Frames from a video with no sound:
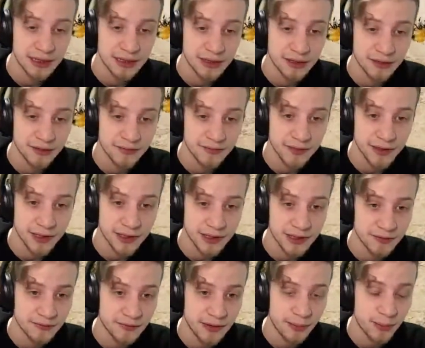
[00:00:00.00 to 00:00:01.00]

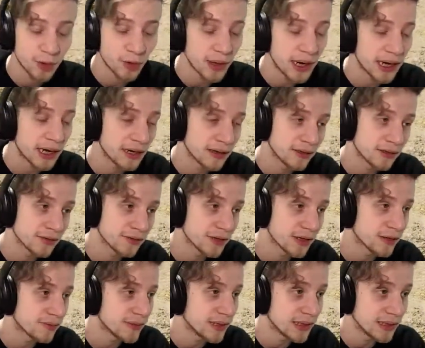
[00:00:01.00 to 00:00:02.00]
February. So
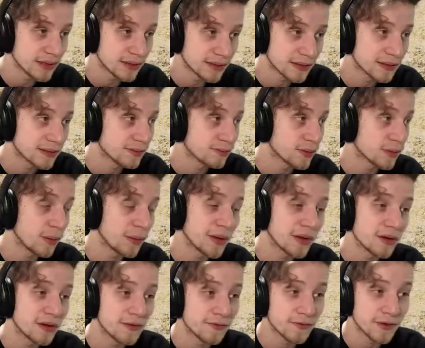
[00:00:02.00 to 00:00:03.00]
that means probably
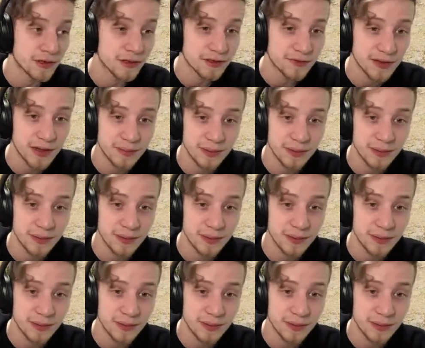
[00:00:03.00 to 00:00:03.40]
not the first week,